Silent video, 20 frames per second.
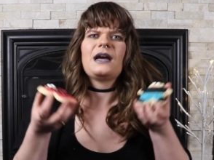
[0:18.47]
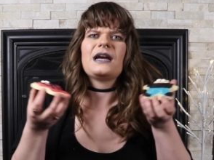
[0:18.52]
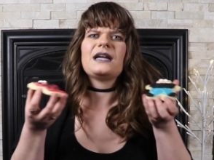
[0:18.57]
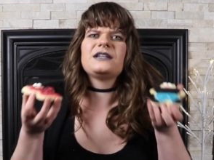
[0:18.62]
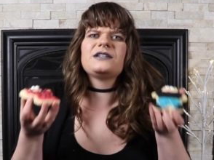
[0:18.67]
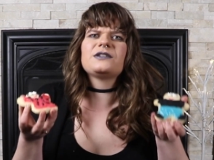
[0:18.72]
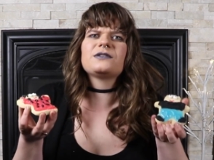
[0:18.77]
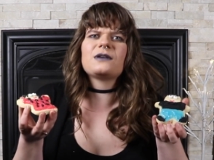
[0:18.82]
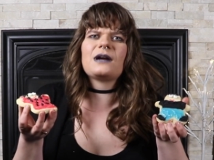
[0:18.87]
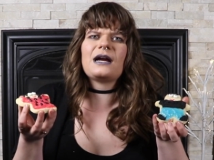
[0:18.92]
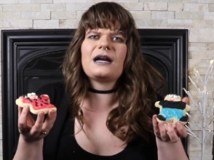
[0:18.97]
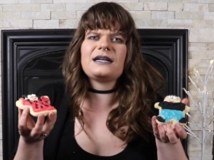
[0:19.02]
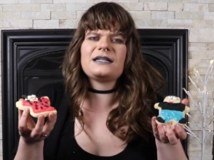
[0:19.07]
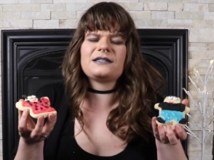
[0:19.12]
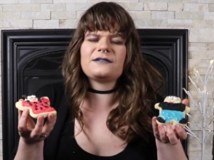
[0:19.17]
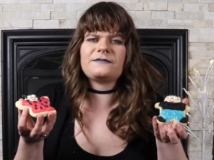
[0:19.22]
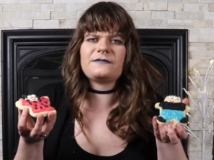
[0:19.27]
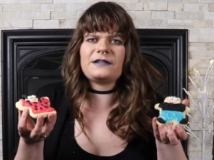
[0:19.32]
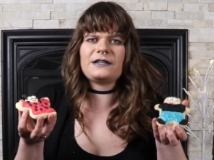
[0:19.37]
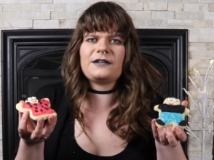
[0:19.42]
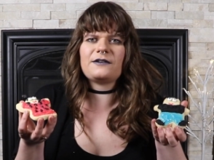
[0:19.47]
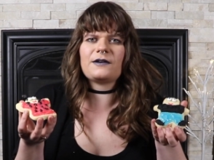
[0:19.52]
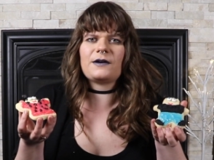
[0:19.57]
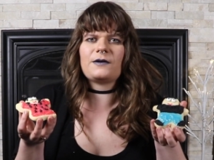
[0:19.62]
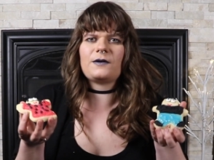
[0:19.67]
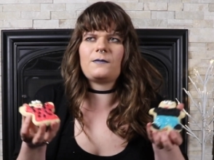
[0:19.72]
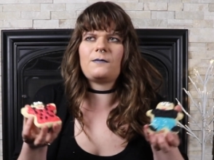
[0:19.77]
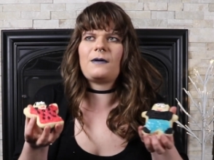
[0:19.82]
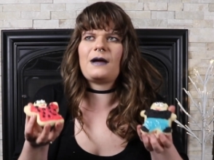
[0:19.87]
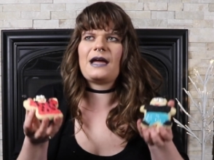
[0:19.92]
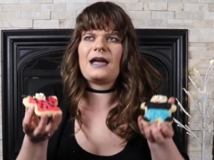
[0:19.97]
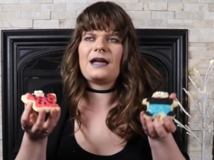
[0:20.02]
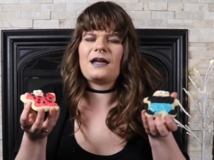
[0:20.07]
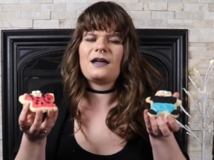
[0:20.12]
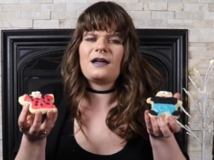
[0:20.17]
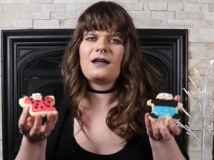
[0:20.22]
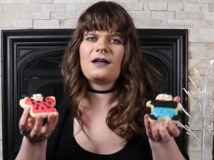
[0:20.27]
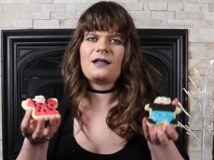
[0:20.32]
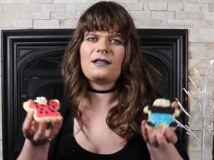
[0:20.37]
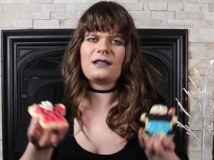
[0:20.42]
and trying to figure out a way
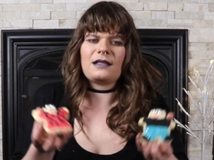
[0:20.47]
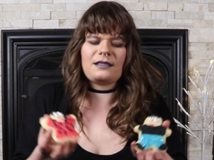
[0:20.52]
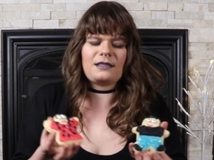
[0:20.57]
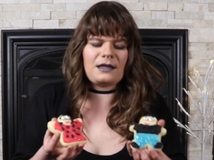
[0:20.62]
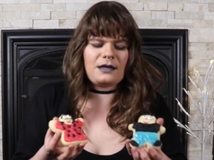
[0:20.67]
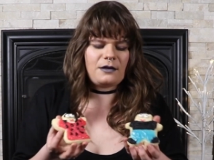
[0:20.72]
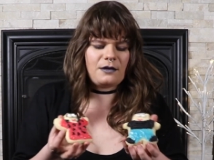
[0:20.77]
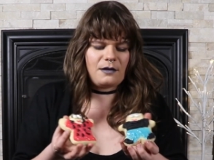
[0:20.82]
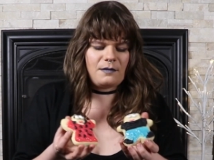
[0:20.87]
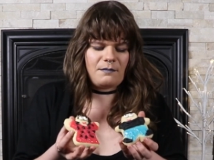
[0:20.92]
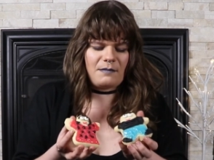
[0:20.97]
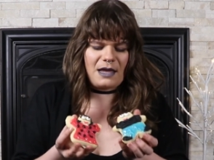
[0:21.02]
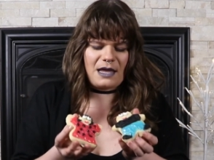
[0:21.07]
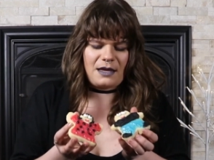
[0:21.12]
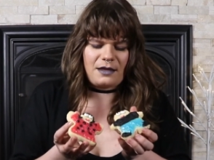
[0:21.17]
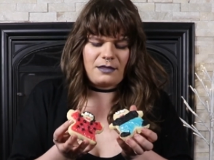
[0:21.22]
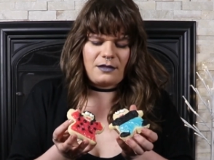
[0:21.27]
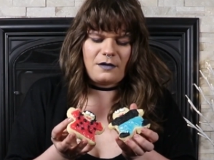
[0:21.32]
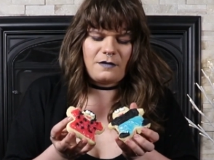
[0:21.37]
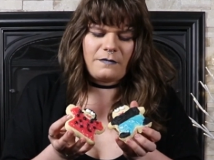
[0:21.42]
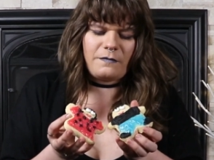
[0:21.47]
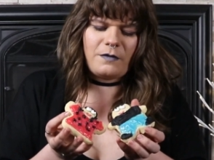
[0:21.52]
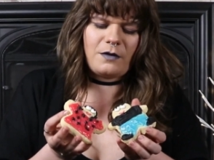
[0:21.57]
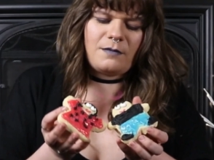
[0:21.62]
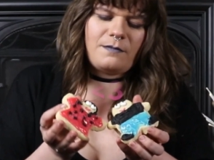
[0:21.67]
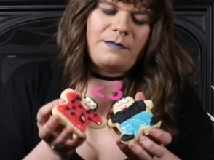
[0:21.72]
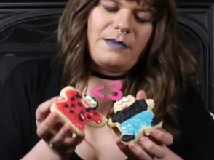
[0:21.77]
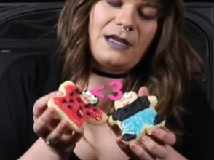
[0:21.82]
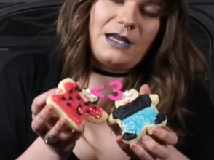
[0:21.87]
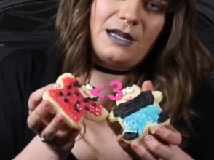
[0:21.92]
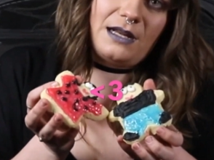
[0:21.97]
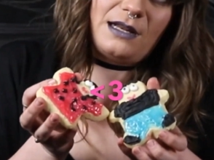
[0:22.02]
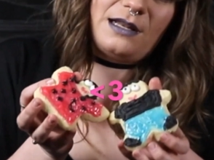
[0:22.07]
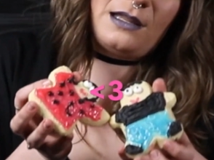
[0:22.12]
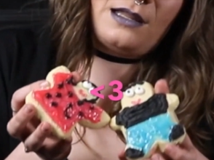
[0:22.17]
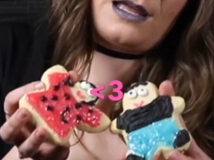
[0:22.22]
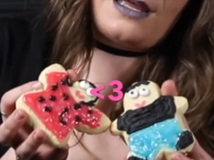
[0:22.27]
that they could make their forbidden